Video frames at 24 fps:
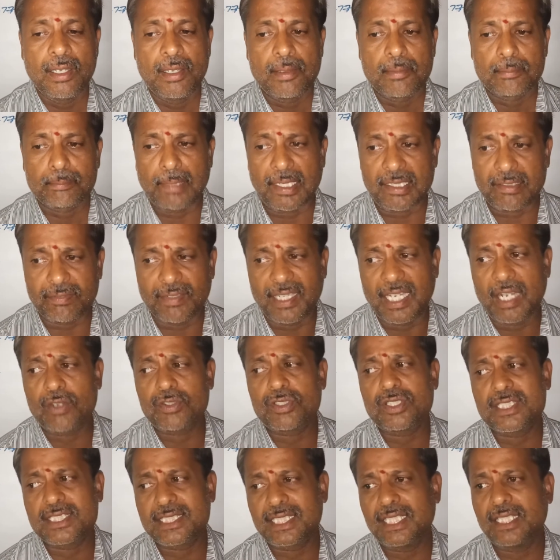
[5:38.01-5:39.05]
But we have
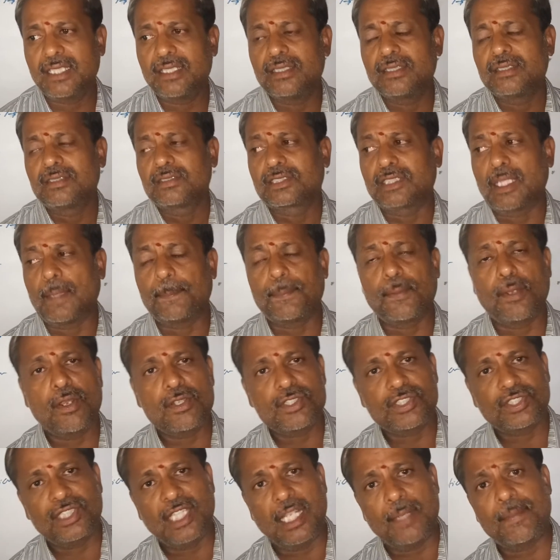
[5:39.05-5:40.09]
to see,
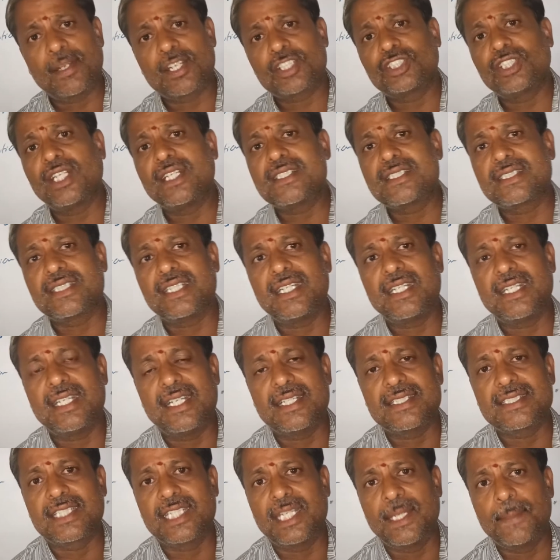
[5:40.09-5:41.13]
suppose emergency
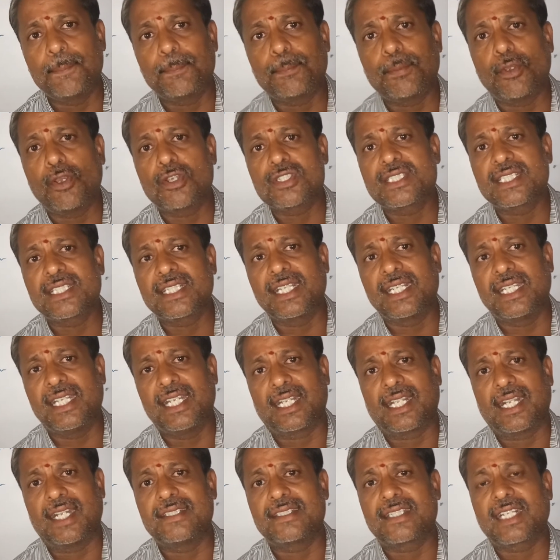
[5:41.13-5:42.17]
is imposing in a
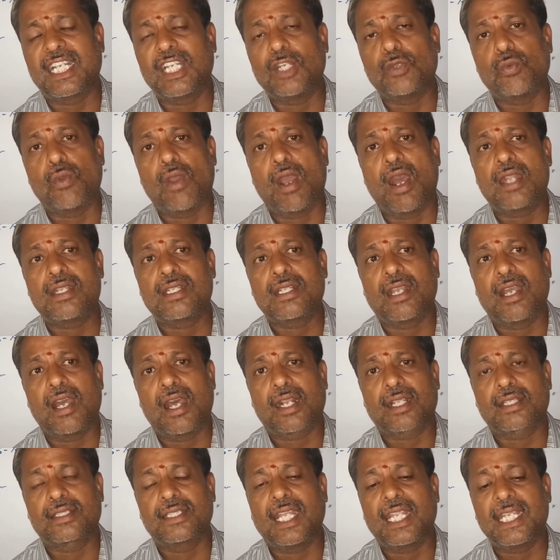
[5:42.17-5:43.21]
country, what
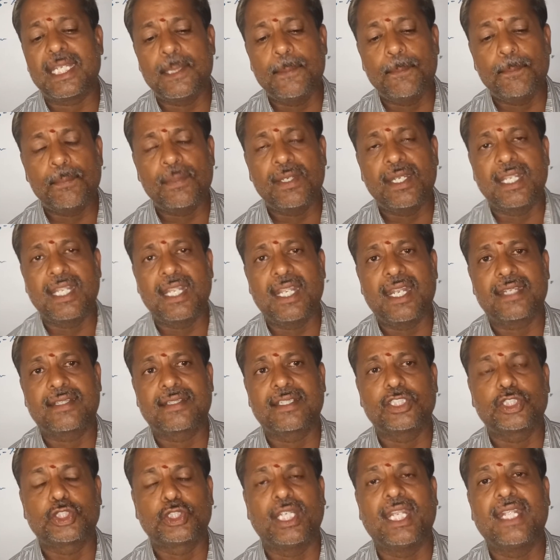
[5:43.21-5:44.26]
are the
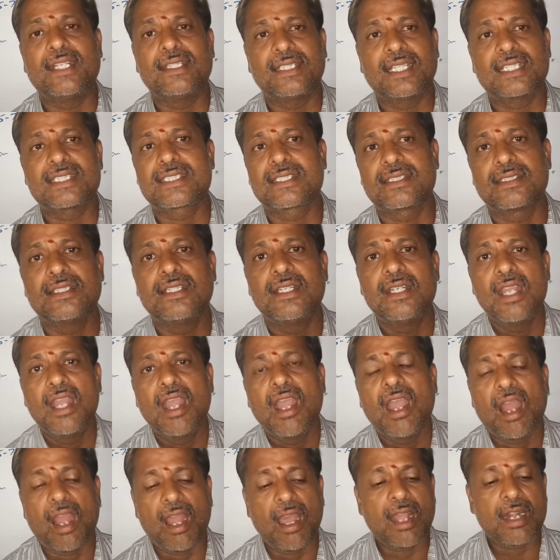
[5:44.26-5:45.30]
immediate changes
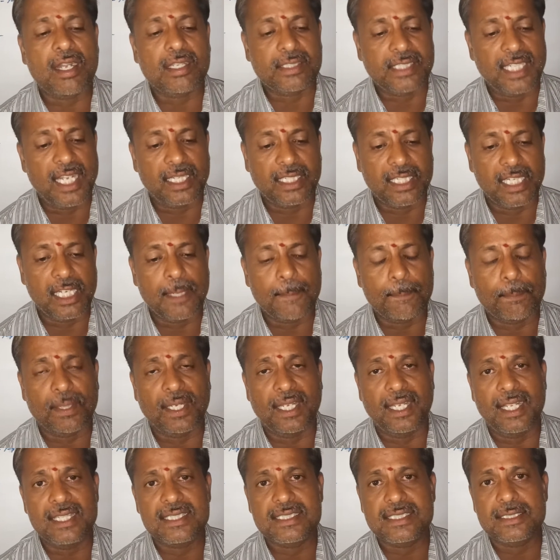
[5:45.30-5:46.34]
are taking
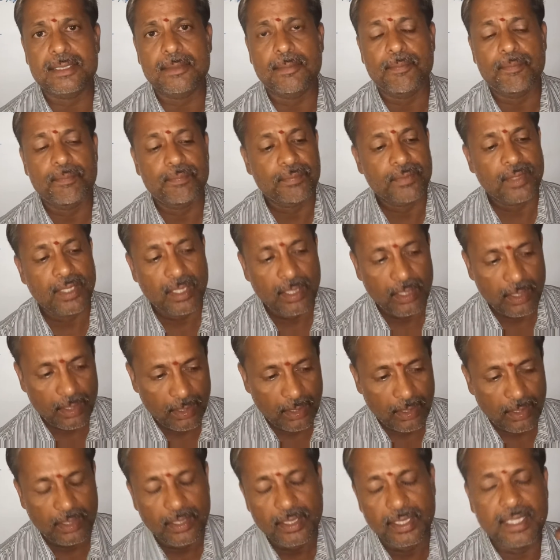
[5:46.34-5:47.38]
place
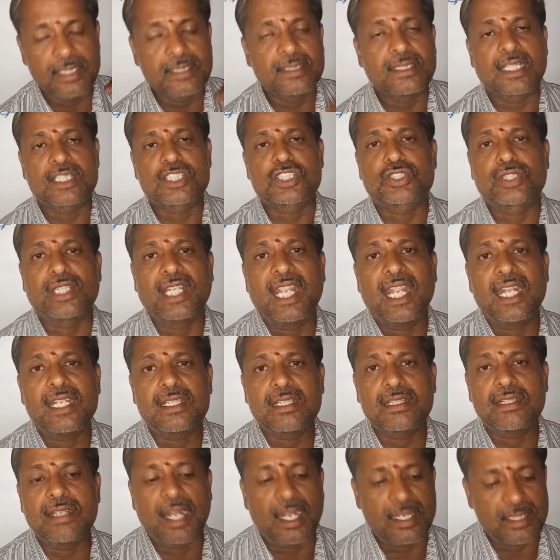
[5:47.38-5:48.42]
in the state
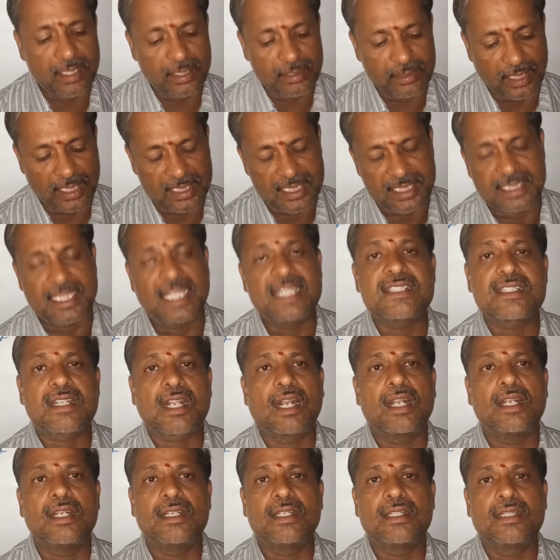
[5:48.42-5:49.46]
and in the
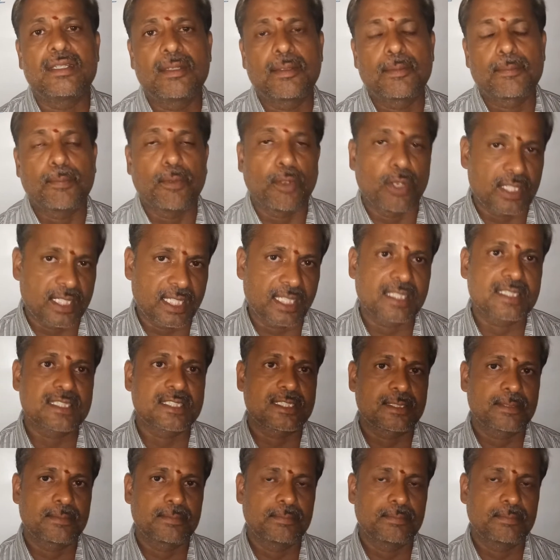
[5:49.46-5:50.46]
central politics.